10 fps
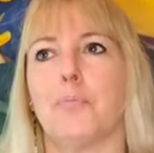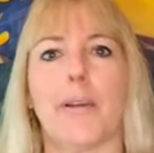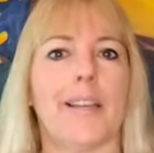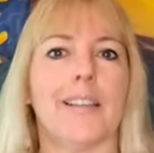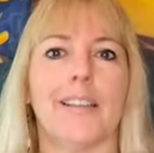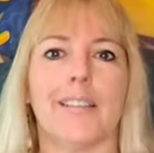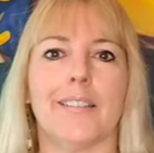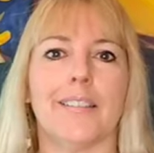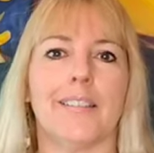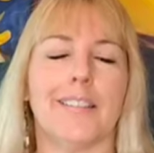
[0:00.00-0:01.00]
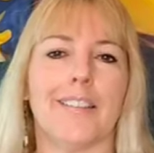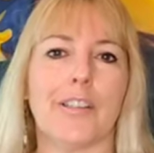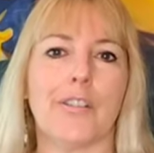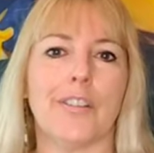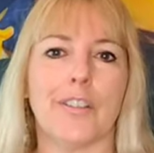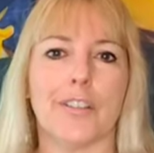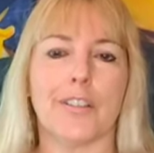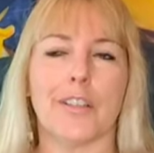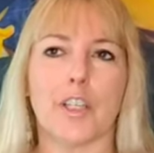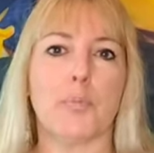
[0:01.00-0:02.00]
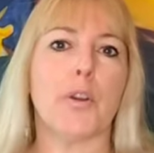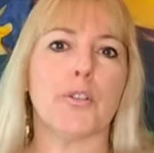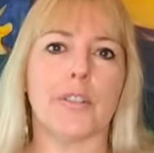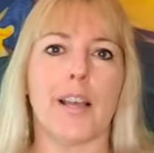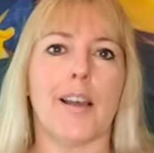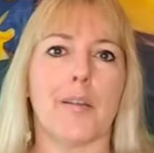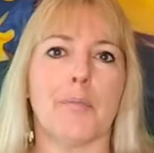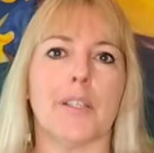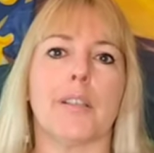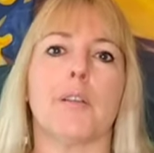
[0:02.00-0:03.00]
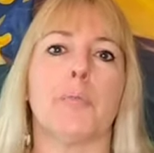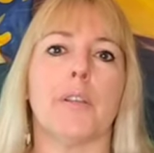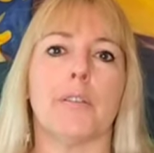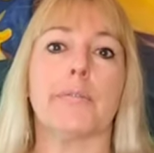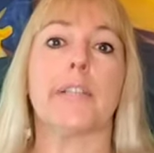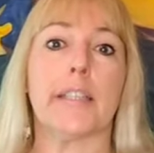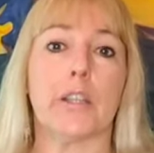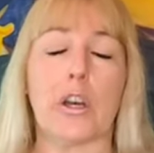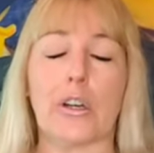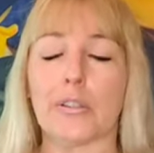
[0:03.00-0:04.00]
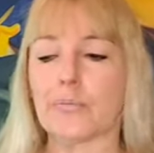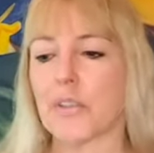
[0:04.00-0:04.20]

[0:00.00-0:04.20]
but it your exposure time is going to be really long.